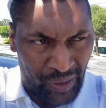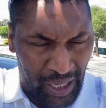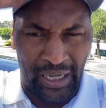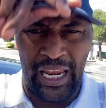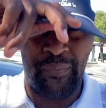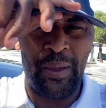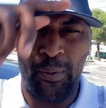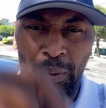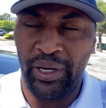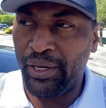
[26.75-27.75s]
A lot of people
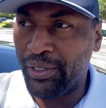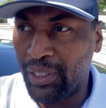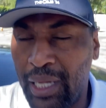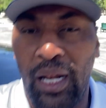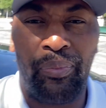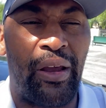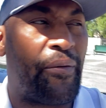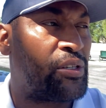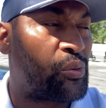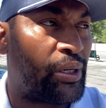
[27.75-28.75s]
went under, a lot of
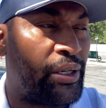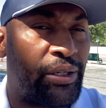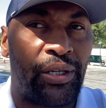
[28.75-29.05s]
parents went under,